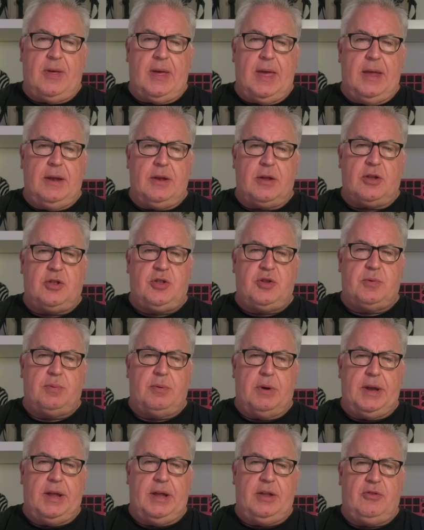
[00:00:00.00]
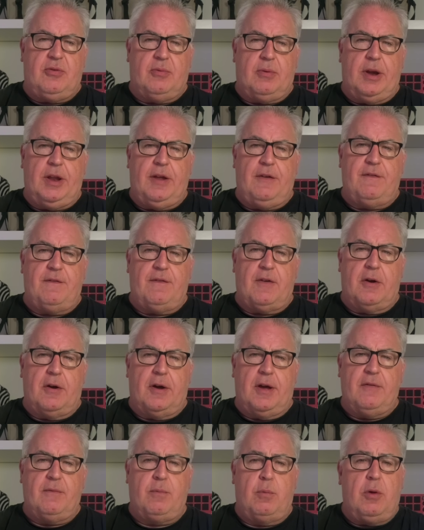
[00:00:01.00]
in
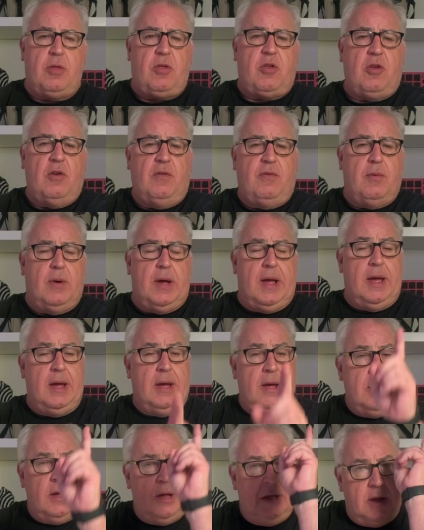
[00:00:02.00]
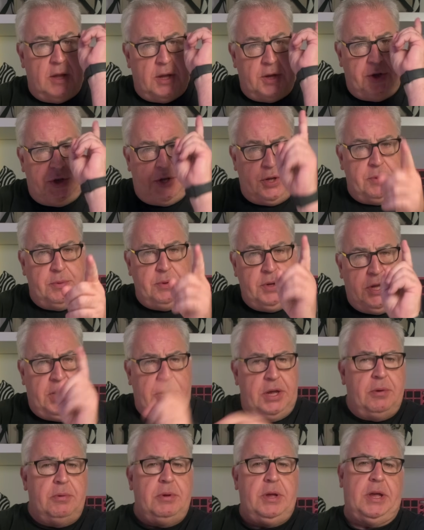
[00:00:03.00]
2025. What software do
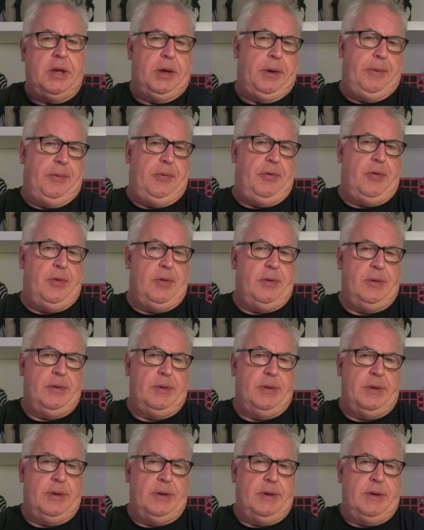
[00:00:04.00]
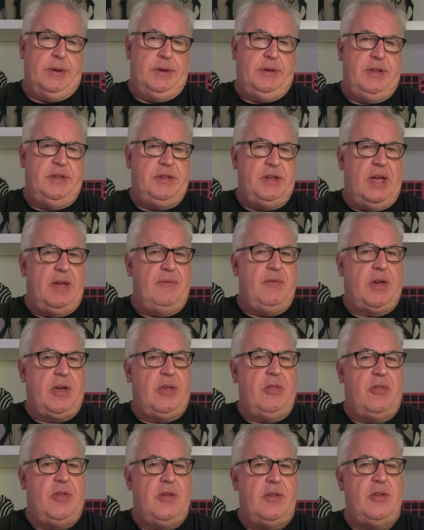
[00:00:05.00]
you use? Did you ever
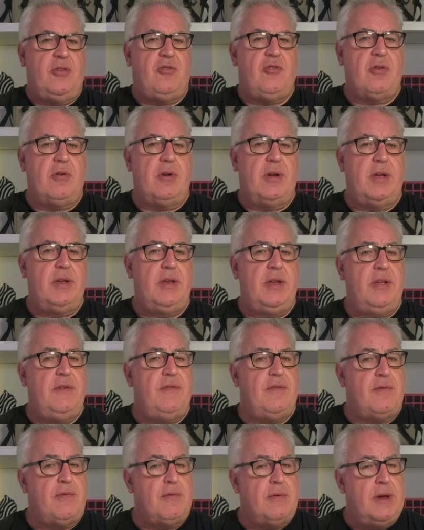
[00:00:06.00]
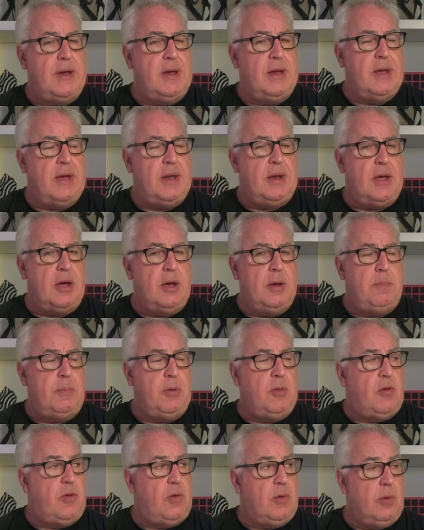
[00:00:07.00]
consider trying the free and
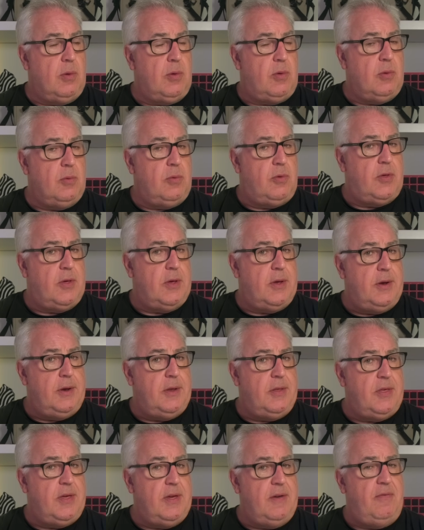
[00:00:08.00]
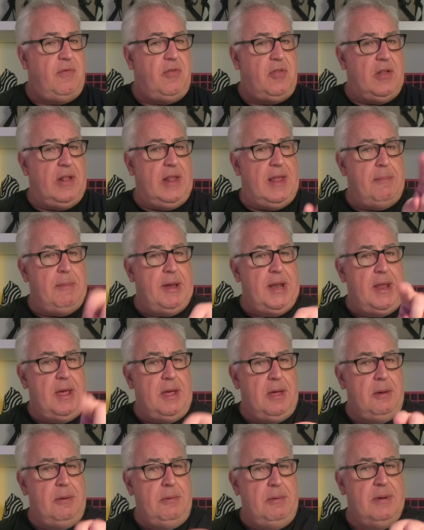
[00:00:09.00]
open source alternatives? Let me
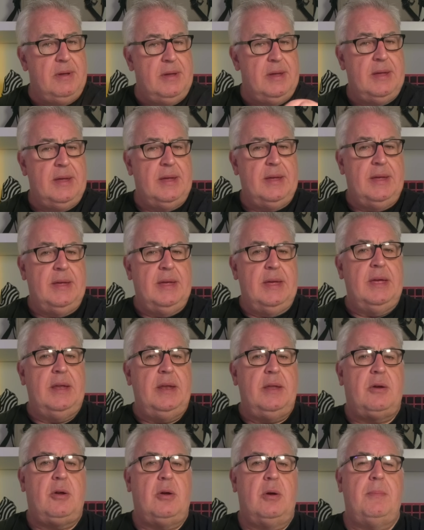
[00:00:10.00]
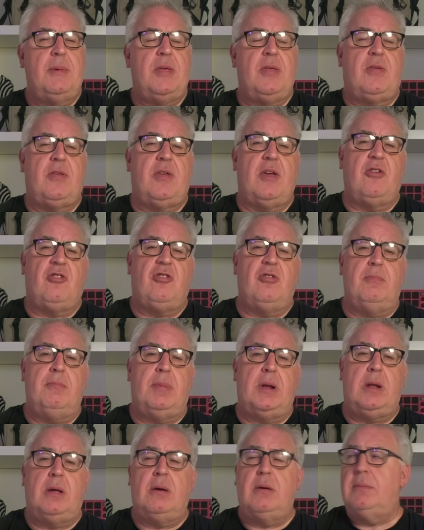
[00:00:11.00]
know in the comments section
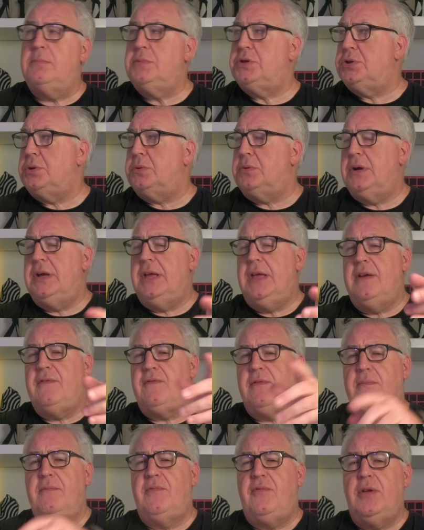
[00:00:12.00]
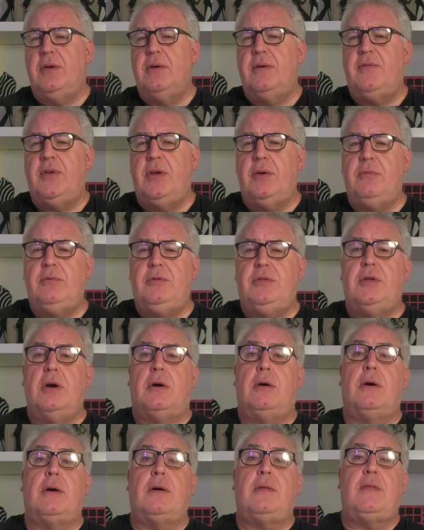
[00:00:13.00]
below. I'm sure to hear from a few of you
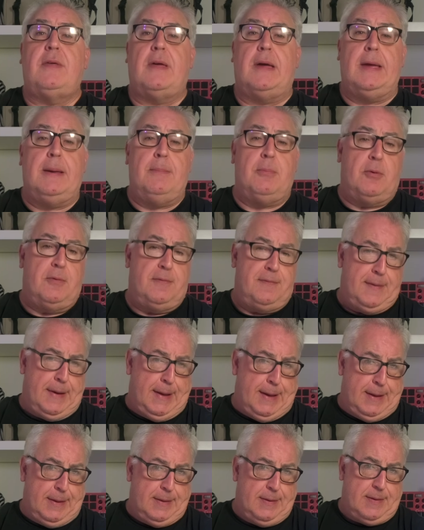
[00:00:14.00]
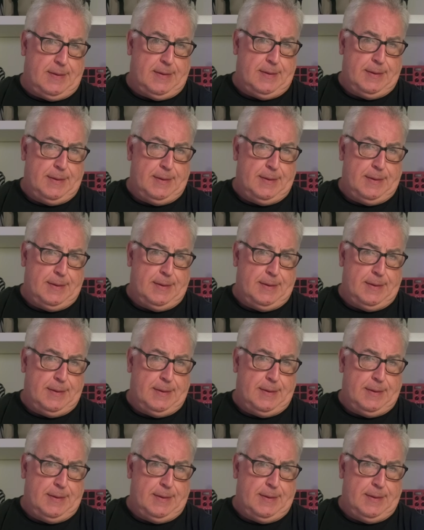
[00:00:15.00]
Dark Table fans.